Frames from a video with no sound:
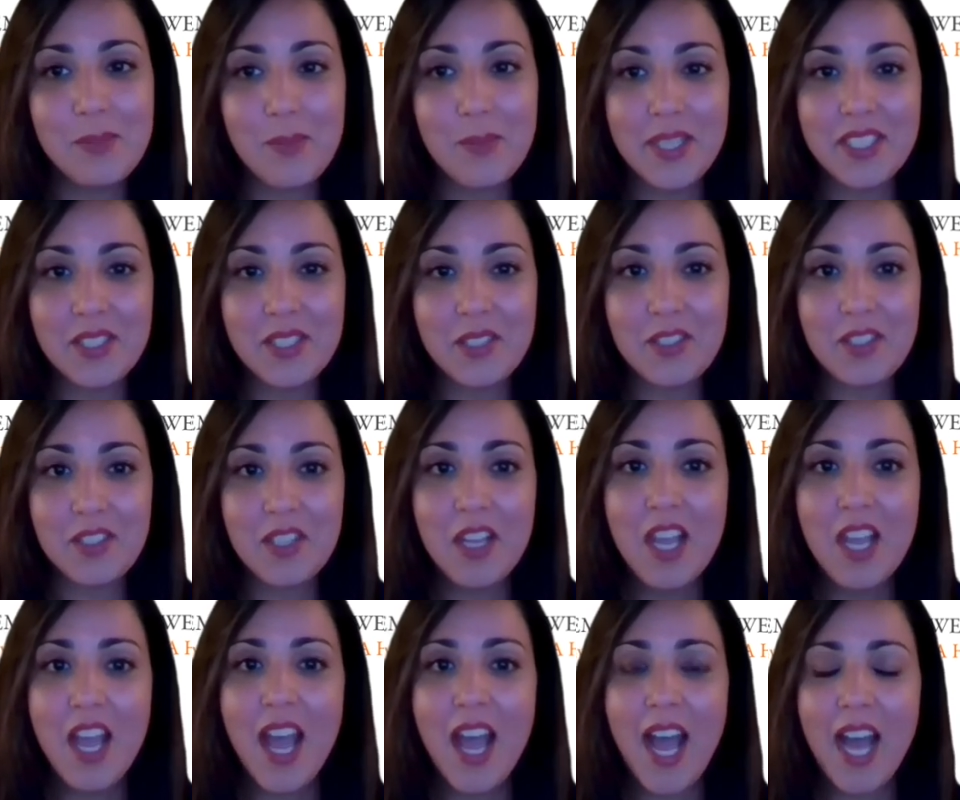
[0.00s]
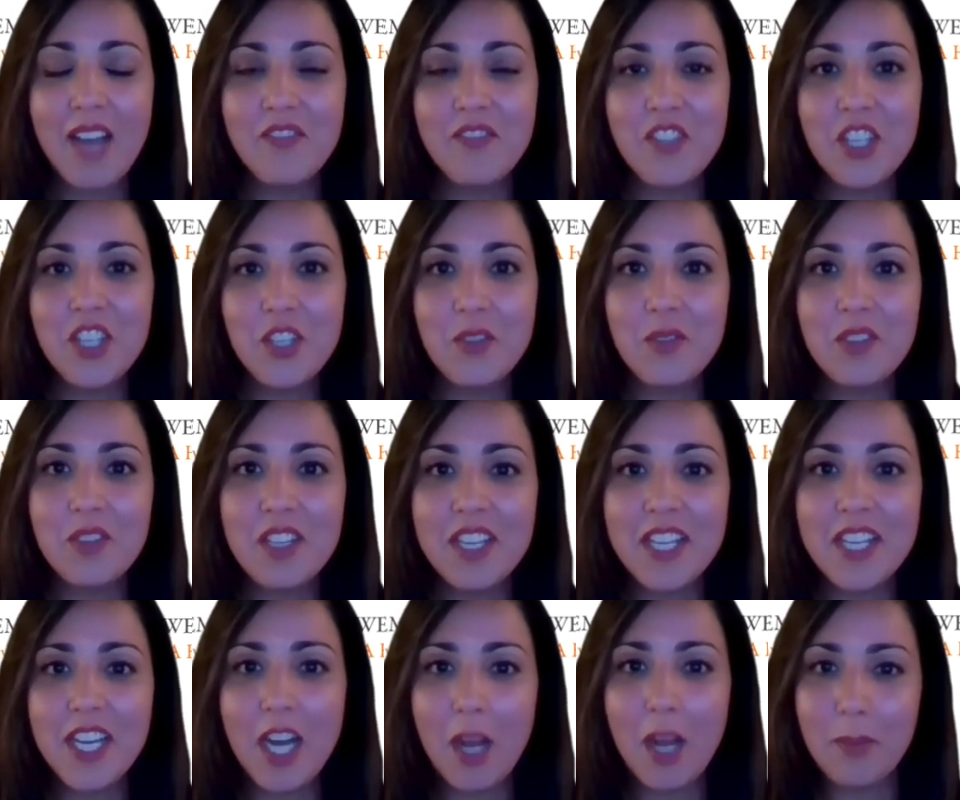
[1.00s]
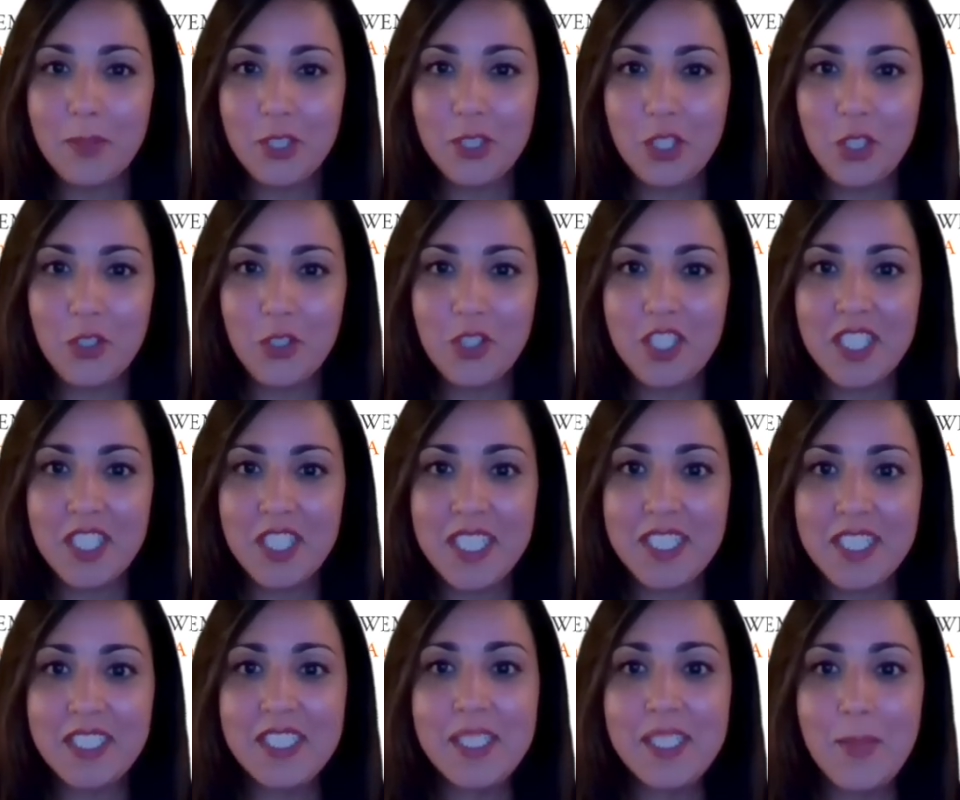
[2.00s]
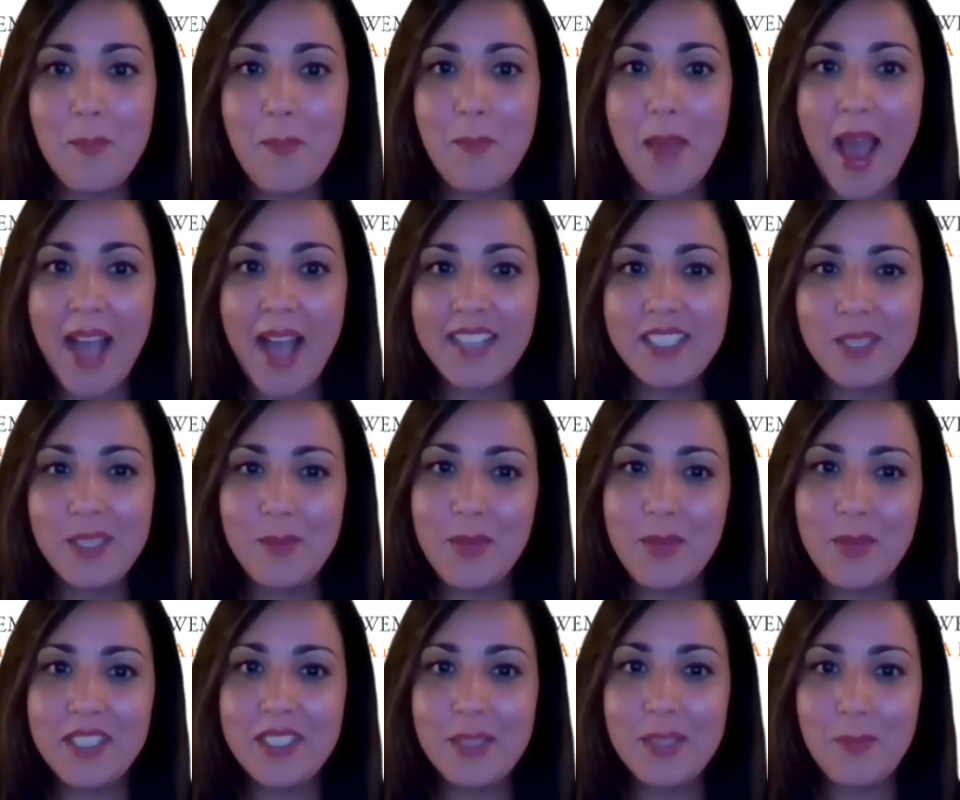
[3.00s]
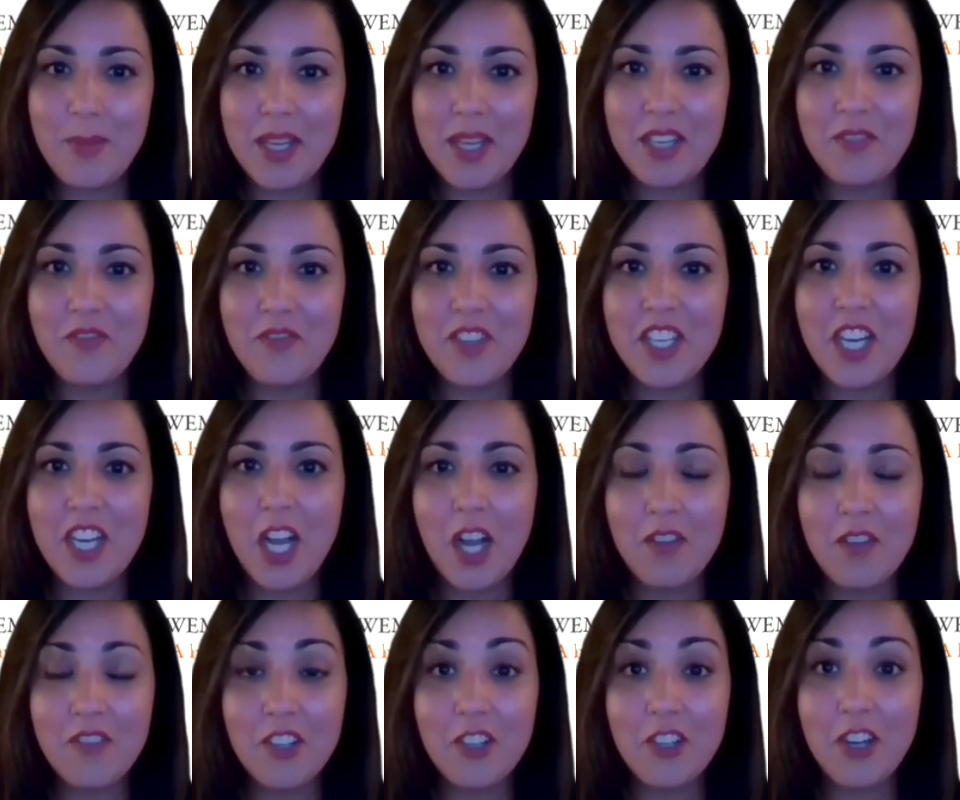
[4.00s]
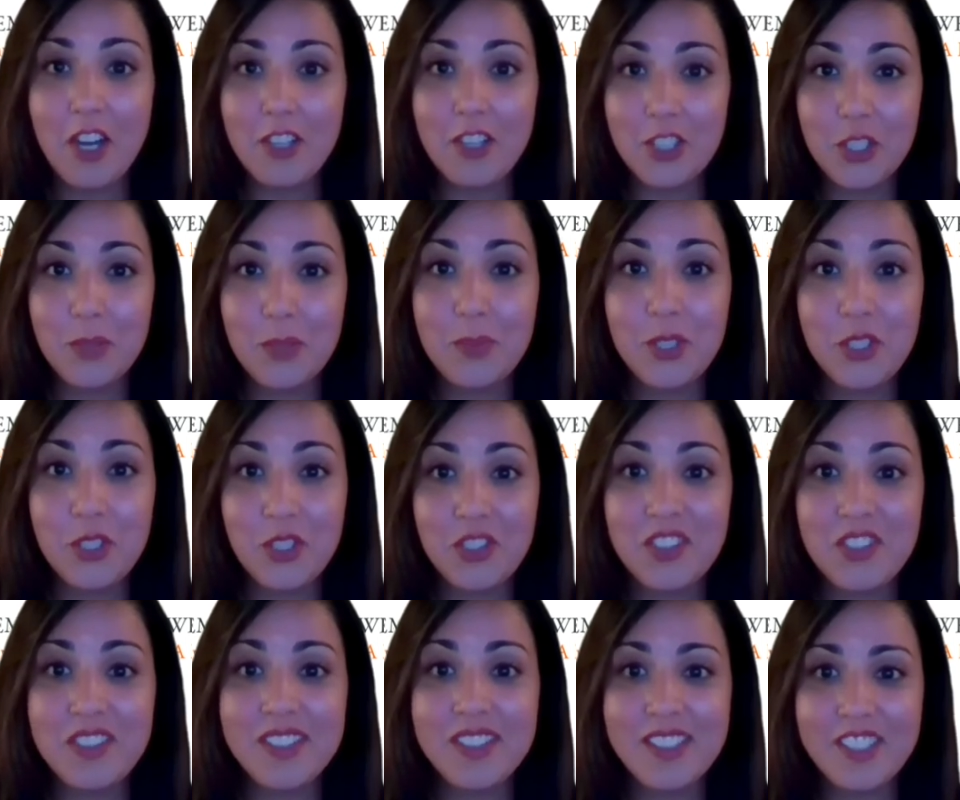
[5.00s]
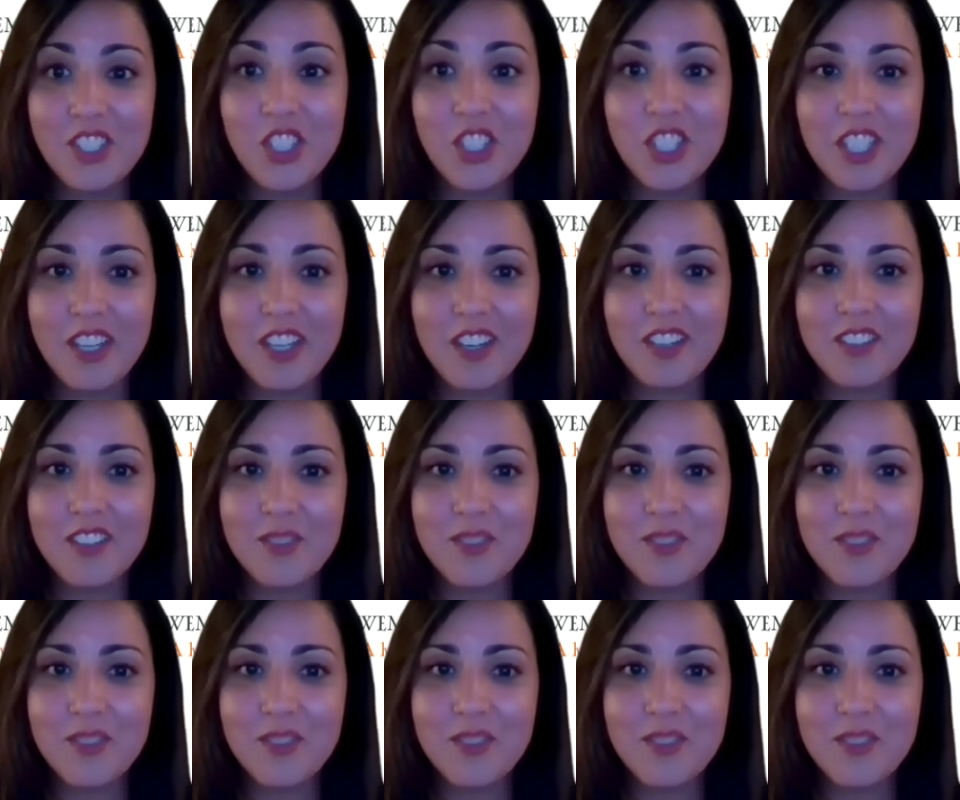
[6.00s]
Maisel, have the unique opportunity to maximize the benefit of their contributions this year.